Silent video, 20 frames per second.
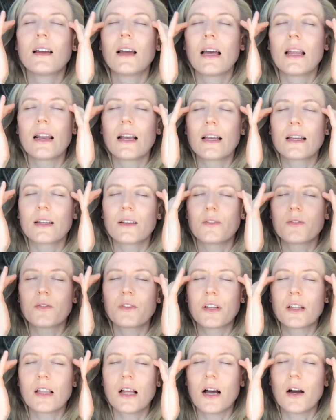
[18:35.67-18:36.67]
And I can
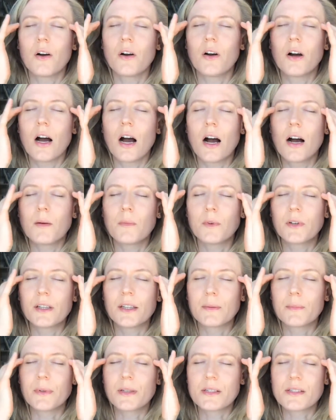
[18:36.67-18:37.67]
feel how harmony,
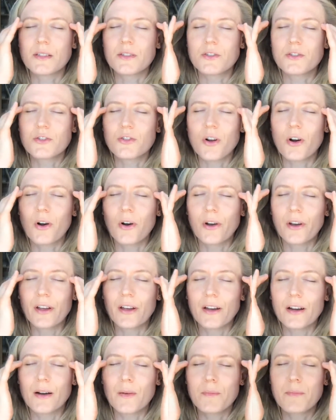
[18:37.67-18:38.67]
peace and joy
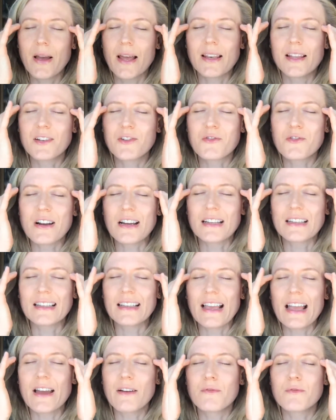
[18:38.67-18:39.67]
are
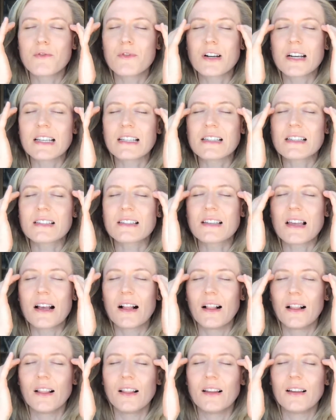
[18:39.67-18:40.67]
penetrating every
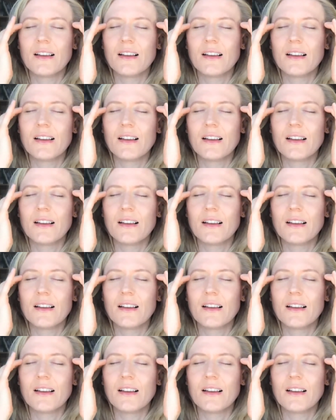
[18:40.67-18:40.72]
cell